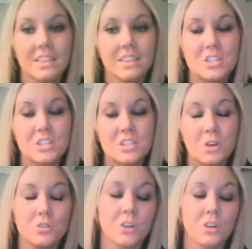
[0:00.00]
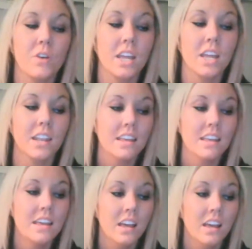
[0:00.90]
So true. And
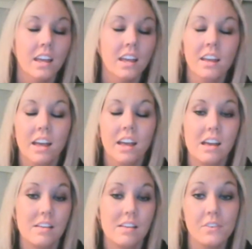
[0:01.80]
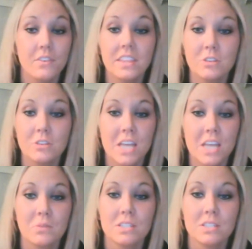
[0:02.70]
everything you
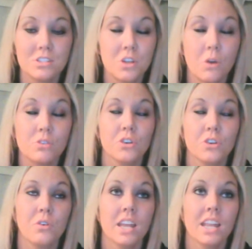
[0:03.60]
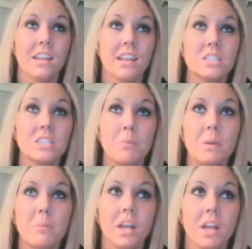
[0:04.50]
said was so true. And some
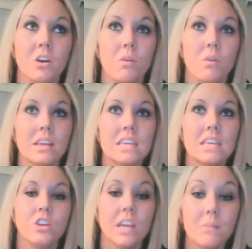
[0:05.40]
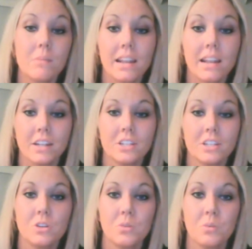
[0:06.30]
people I know get a bad
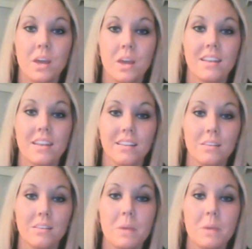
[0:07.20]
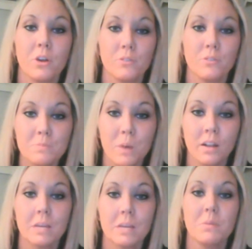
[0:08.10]
attitude when people aren't
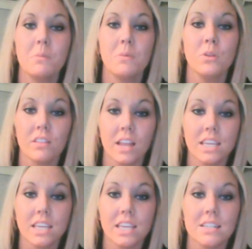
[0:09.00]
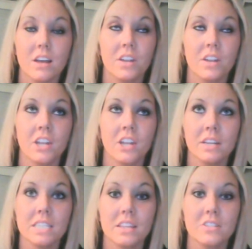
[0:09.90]
responding and people aren't liking stuff. And I know
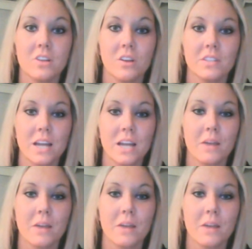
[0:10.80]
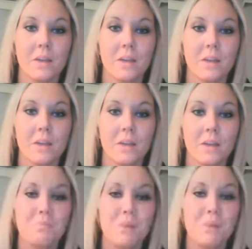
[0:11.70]
I say this all the time,
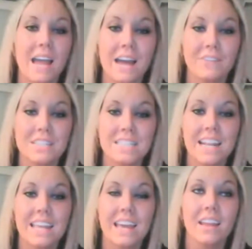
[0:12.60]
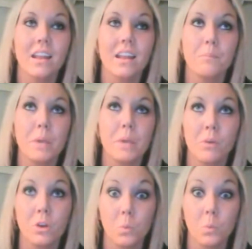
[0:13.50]
but I have to say it again.
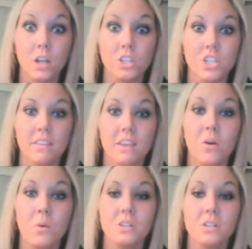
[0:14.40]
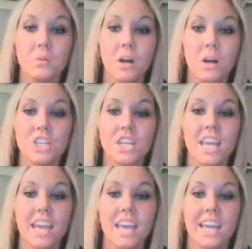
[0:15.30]
People are watching. They always are
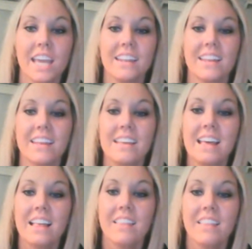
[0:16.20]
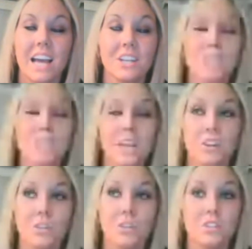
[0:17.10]
watching. And like, I just had a
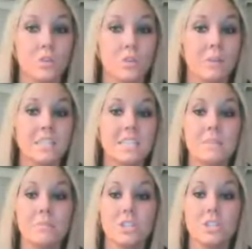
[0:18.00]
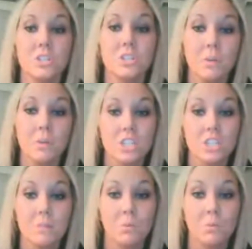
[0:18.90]
girl that joined my team, and she told me that
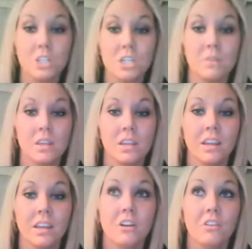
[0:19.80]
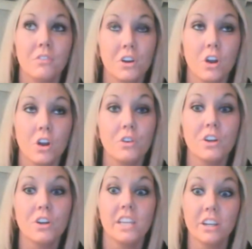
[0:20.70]
she had been watching me for
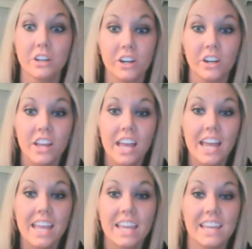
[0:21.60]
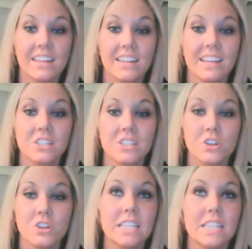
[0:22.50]
over a year. And it's
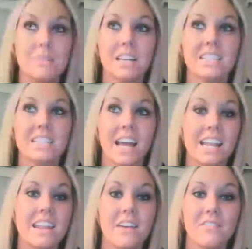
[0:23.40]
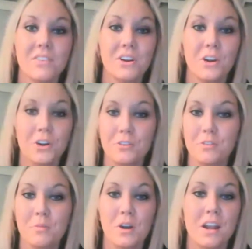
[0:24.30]
crazy because I never heard
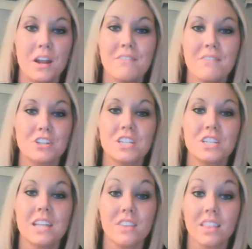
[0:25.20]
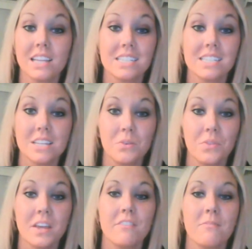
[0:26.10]
from her. She never liked a single
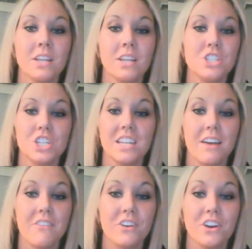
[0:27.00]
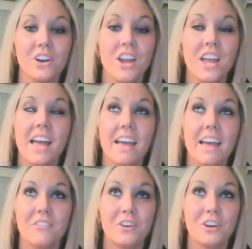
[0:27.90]
thing of mine. She never,
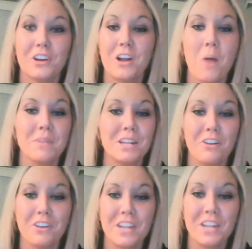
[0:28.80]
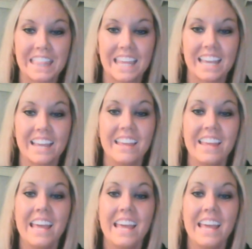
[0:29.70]
ever commented on anything.